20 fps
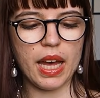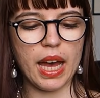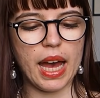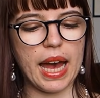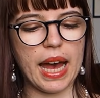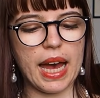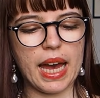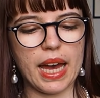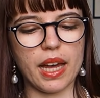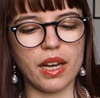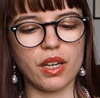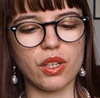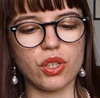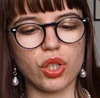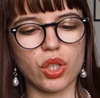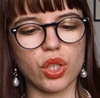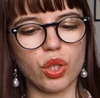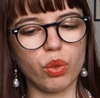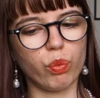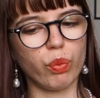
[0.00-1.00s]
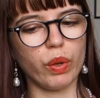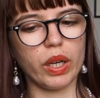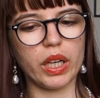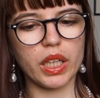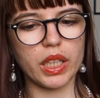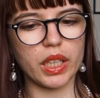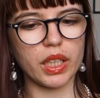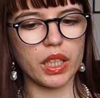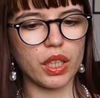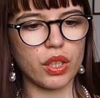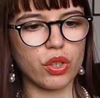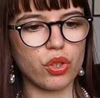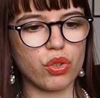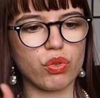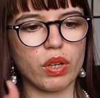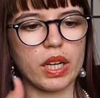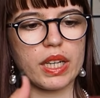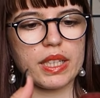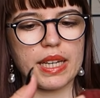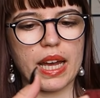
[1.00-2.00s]
and you work
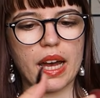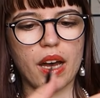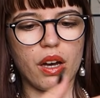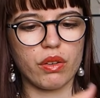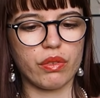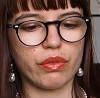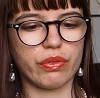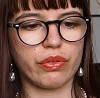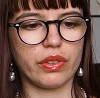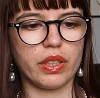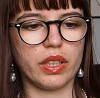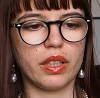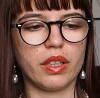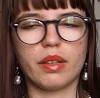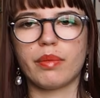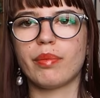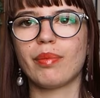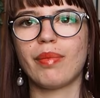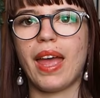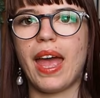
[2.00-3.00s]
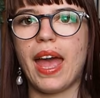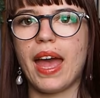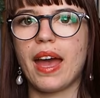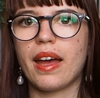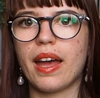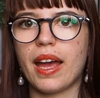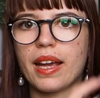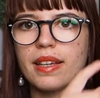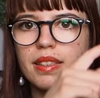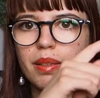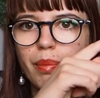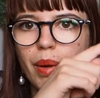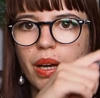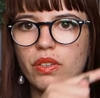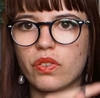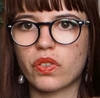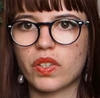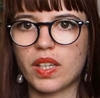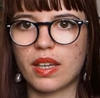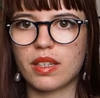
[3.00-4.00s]
straight down for X amount
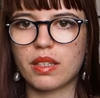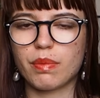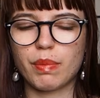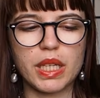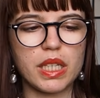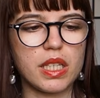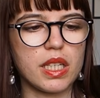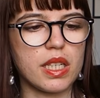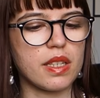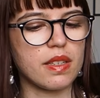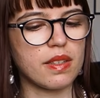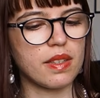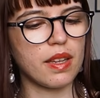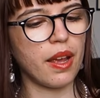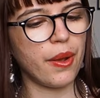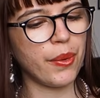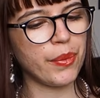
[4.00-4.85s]
of centimetres,